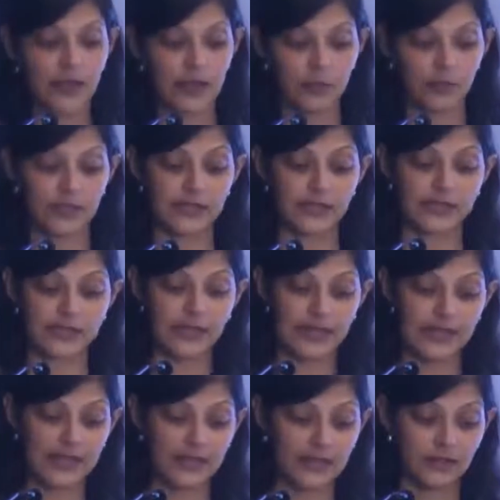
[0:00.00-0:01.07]
was
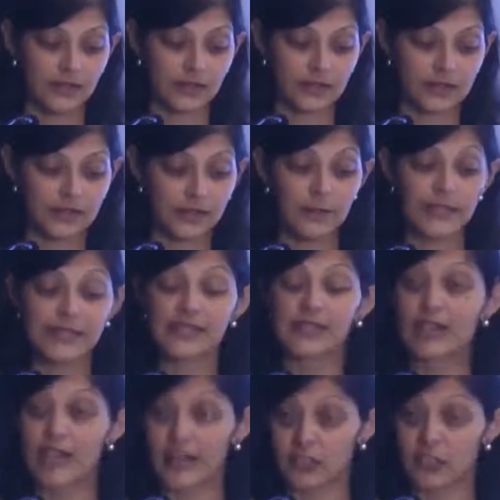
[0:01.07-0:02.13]
they commenced an
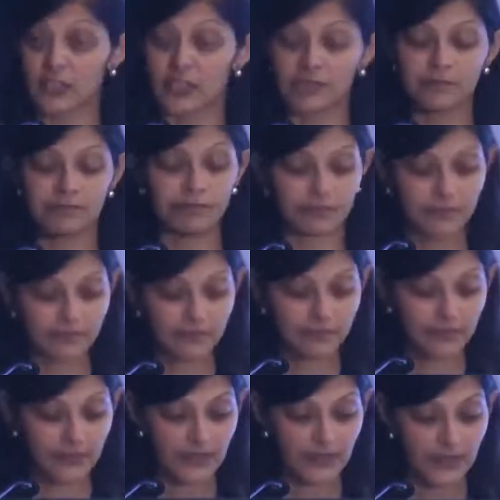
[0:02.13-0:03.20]
action
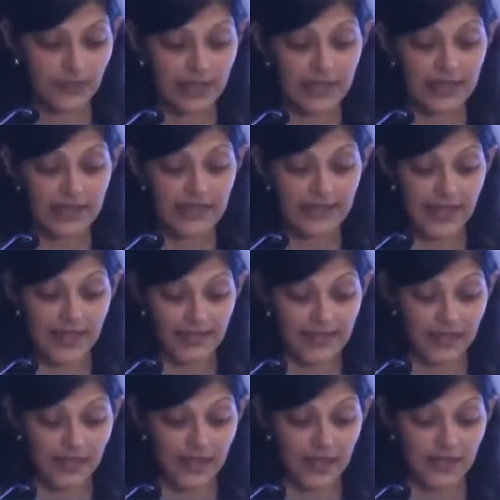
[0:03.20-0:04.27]

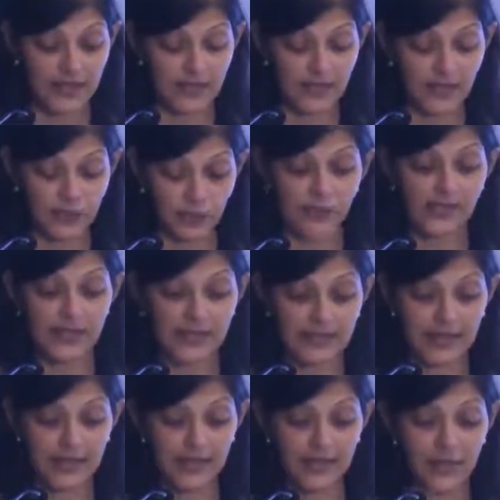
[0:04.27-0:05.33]
that to say
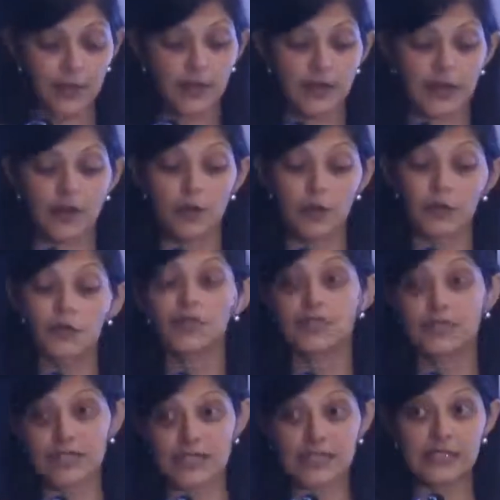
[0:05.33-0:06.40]
that the product would
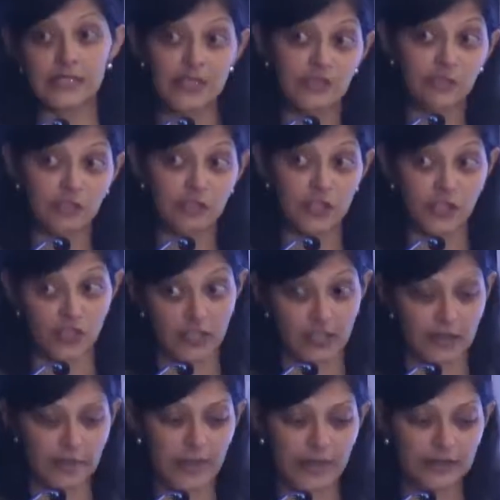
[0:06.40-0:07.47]
indeed infringe
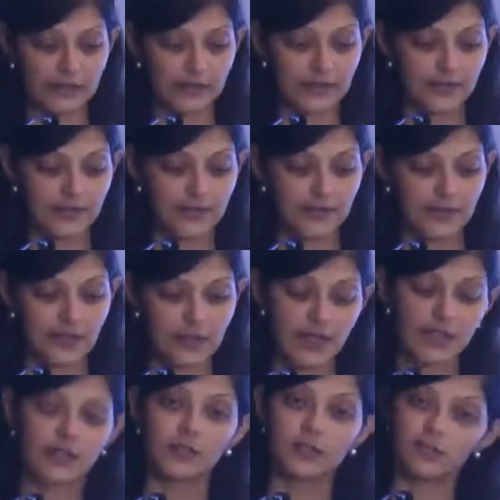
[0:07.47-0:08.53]
their patent.
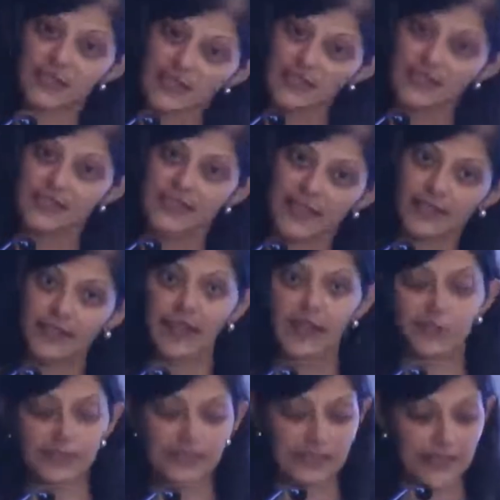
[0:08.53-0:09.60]
Novartis then
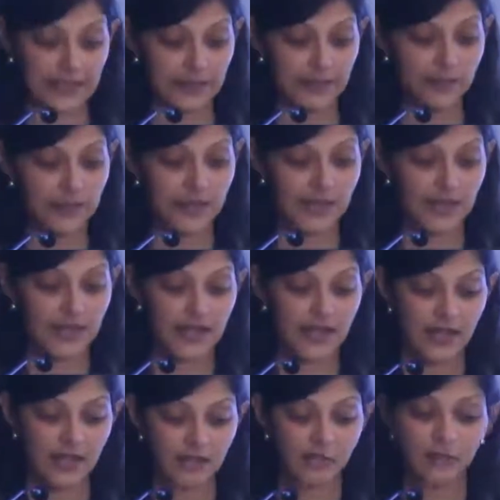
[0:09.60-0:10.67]
counterclaimed
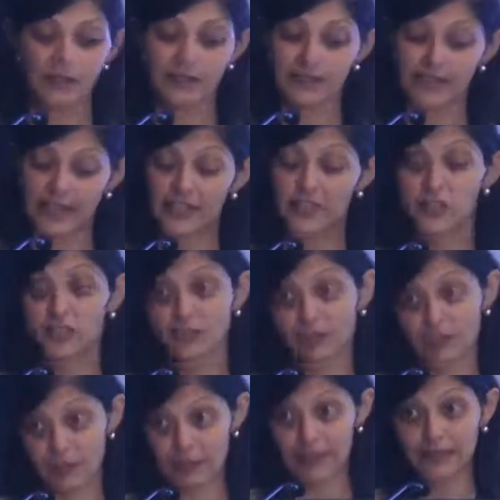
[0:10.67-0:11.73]
for revocation of
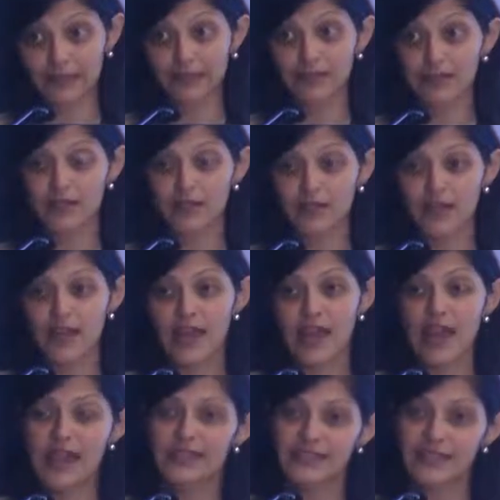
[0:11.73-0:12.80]
the patent
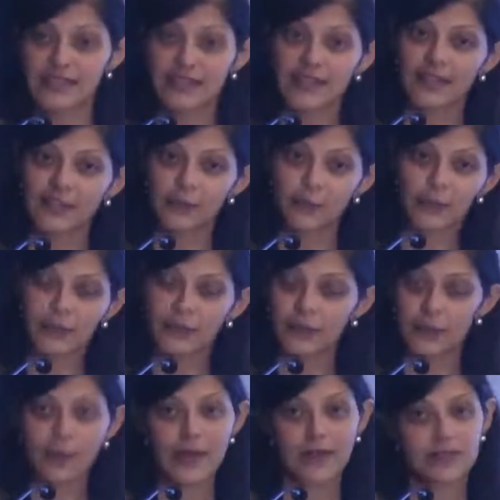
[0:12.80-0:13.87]
and said that, well,
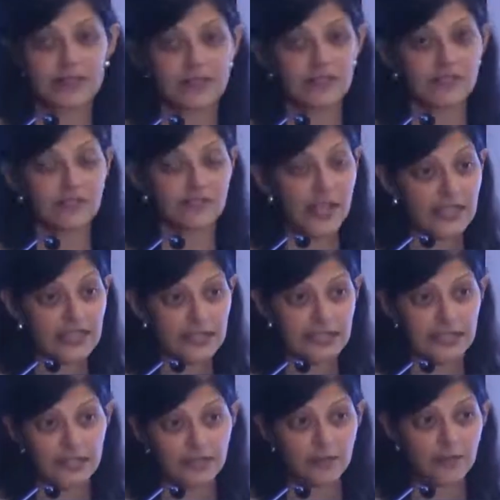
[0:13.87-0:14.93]
your patent's
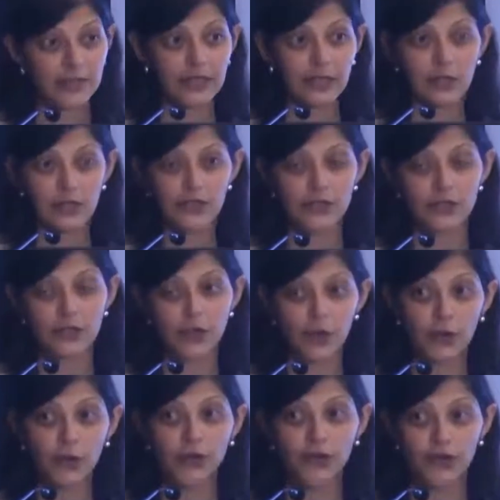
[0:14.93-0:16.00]
invalid because
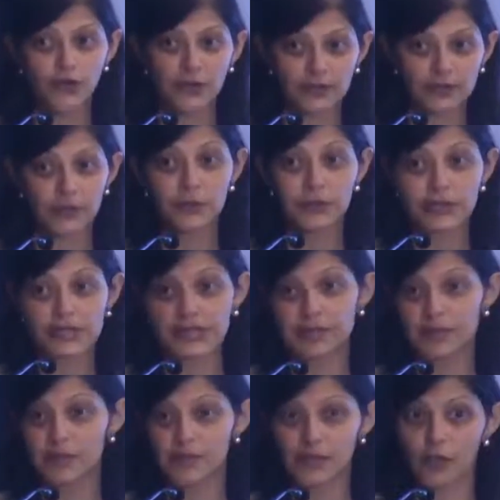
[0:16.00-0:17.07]
the only
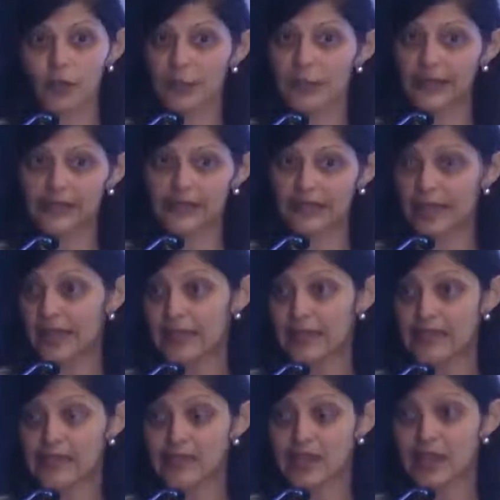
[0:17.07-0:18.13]
claims that your patent
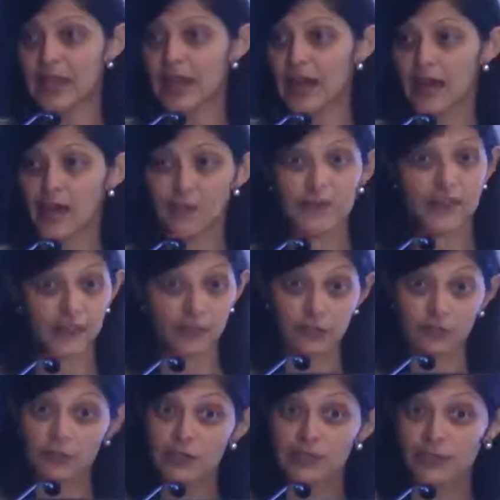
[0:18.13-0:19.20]
has are method
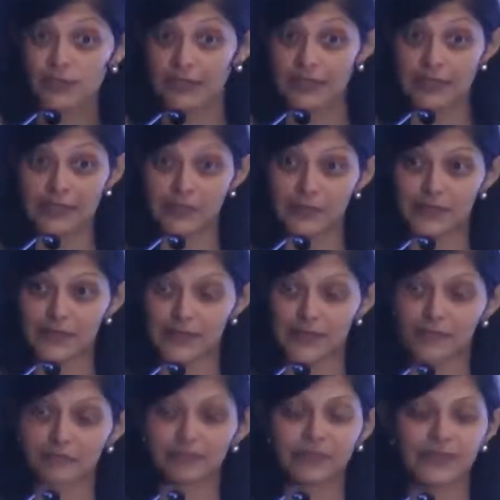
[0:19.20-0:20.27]
of treatment claims.
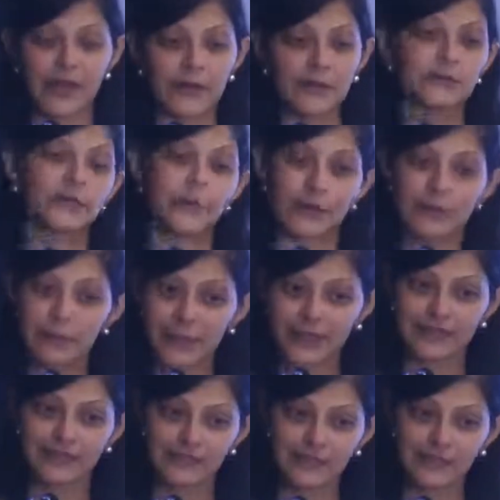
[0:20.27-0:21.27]
Now, going back